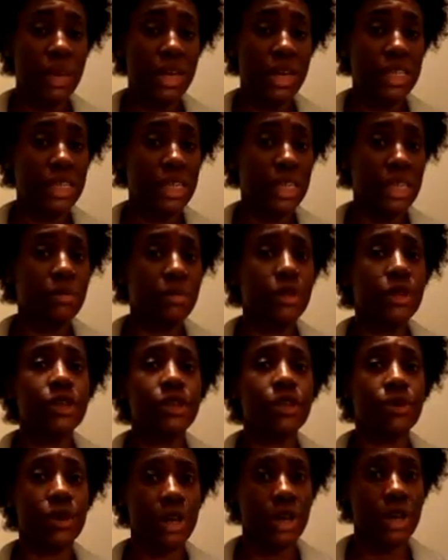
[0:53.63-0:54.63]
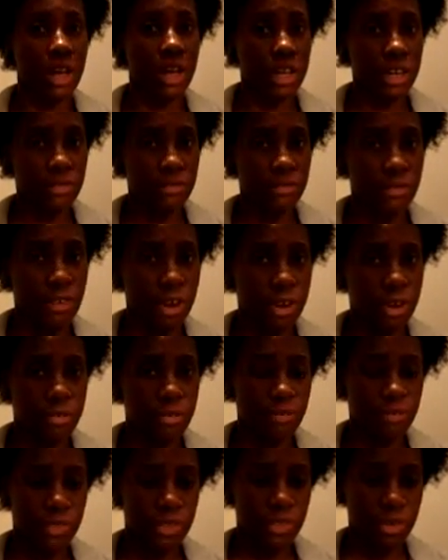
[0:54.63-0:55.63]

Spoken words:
Basically, I'm going to do a curly fro.